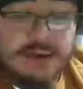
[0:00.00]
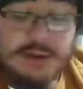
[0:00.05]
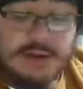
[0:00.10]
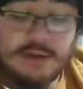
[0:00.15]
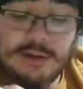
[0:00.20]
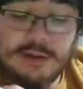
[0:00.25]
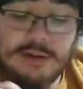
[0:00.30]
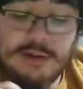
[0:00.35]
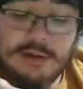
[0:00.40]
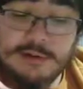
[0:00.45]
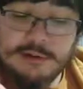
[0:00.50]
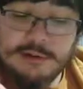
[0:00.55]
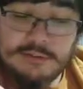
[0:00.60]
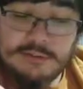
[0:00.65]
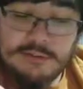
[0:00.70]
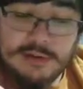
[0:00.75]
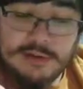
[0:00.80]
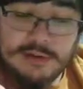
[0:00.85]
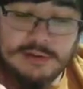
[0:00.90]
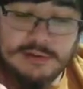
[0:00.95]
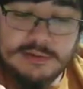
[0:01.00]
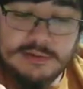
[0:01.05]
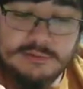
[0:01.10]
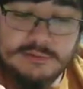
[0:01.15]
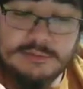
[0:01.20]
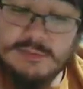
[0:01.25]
now I contemplate.